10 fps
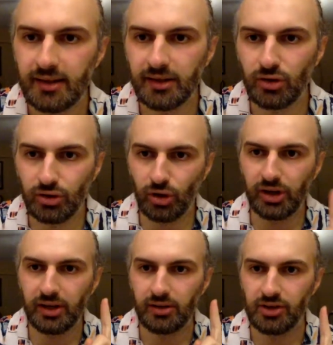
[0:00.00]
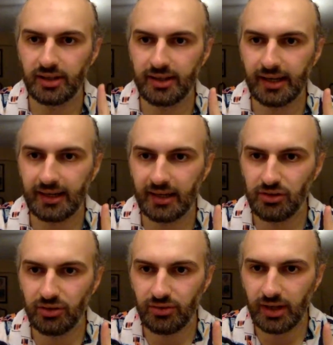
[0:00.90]
Sorry, just a second. I
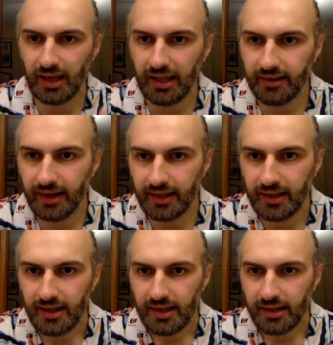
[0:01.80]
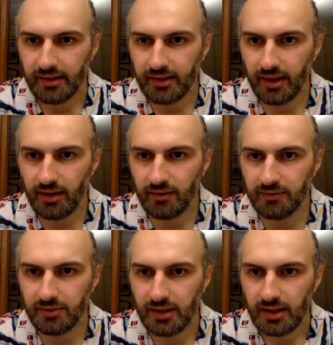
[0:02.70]
just realized that instead
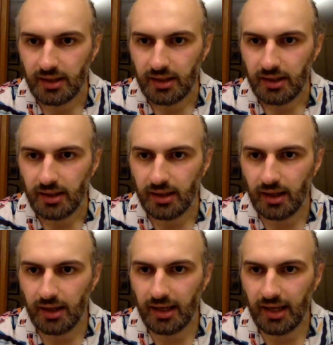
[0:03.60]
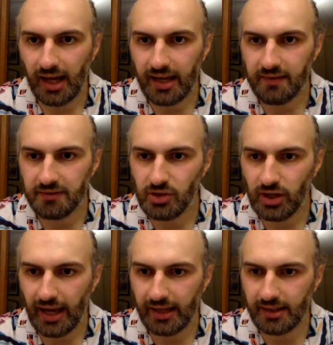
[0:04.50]
of live
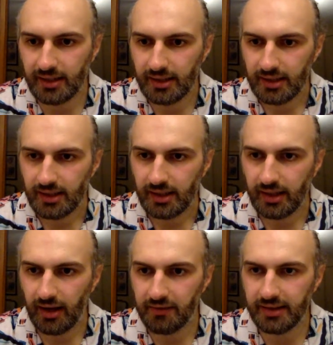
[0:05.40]
chat, I have